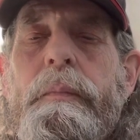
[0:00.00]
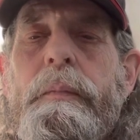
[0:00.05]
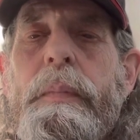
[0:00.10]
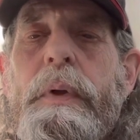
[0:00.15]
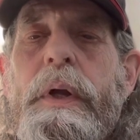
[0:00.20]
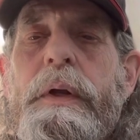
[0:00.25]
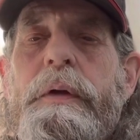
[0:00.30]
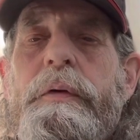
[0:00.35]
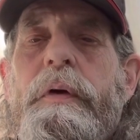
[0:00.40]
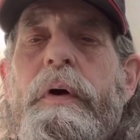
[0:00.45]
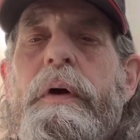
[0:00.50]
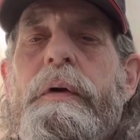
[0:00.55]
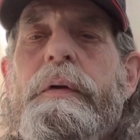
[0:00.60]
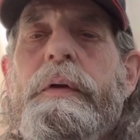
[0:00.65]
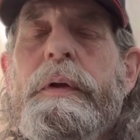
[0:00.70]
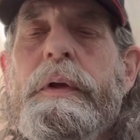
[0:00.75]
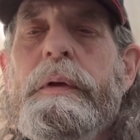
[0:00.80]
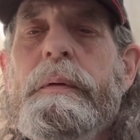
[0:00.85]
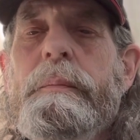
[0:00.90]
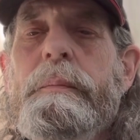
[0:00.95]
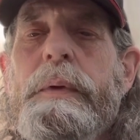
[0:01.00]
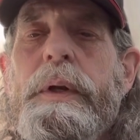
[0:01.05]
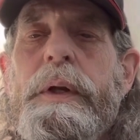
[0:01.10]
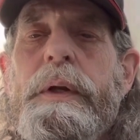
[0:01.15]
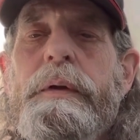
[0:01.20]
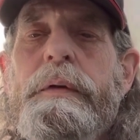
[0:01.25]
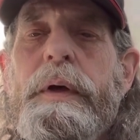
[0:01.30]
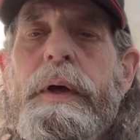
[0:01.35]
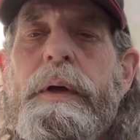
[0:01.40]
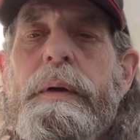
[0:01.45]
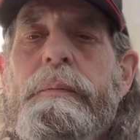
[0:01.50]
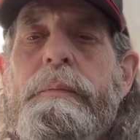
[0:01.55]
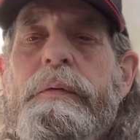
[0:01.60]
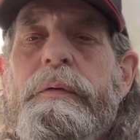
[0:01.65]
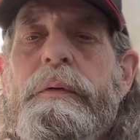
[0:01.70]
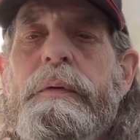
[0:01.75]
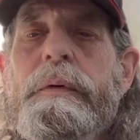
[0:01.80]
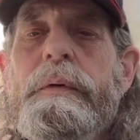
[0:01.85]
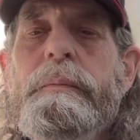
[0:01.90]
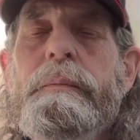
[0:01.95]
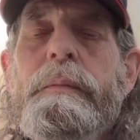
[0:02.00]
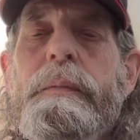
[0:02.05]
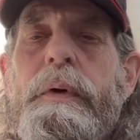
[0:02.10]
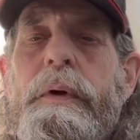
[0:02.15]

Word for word: I, mean, I talked to him many times uh,